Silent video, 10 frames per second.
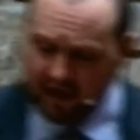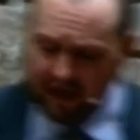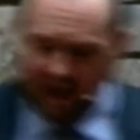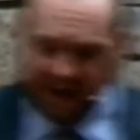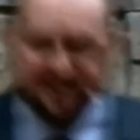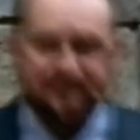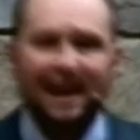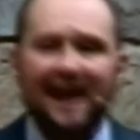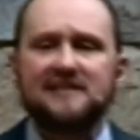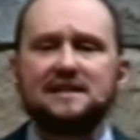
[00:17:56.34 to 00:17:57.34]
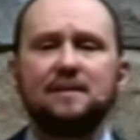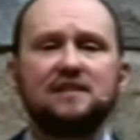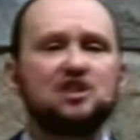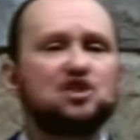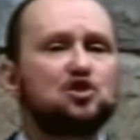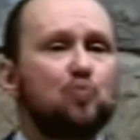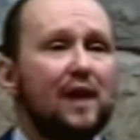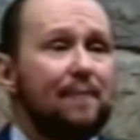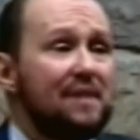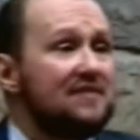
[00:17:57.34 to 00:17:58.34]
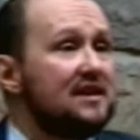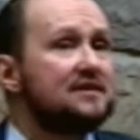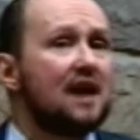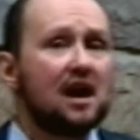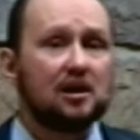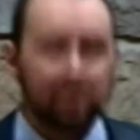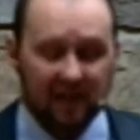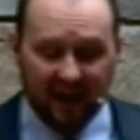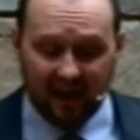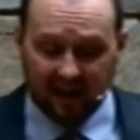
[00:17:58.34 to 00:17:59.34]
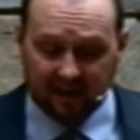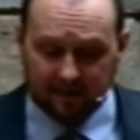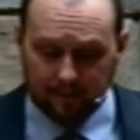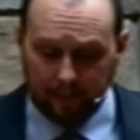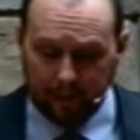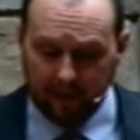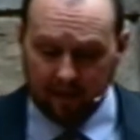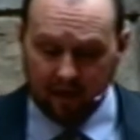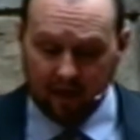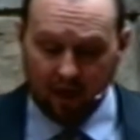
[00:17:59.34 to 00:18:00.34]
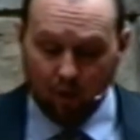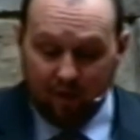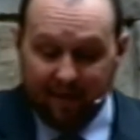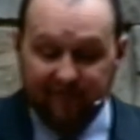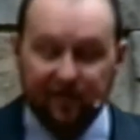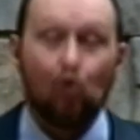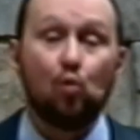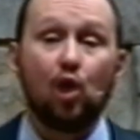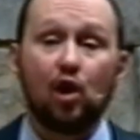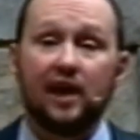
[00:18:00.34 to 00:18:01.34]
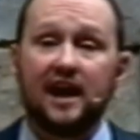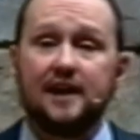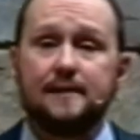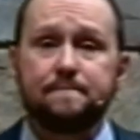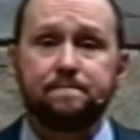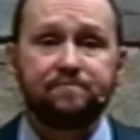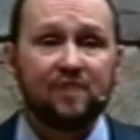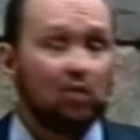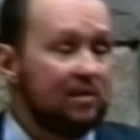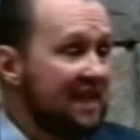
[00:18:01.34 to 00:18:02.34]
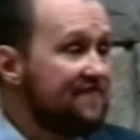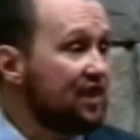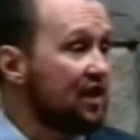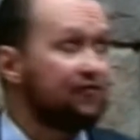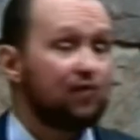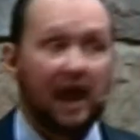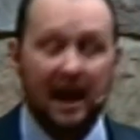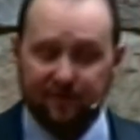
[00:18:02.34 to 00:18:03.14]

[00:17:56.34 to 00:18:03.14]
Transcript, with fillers: It's this pandemic that's sweeping the entire planet. We may feel worried. We may feel afraid for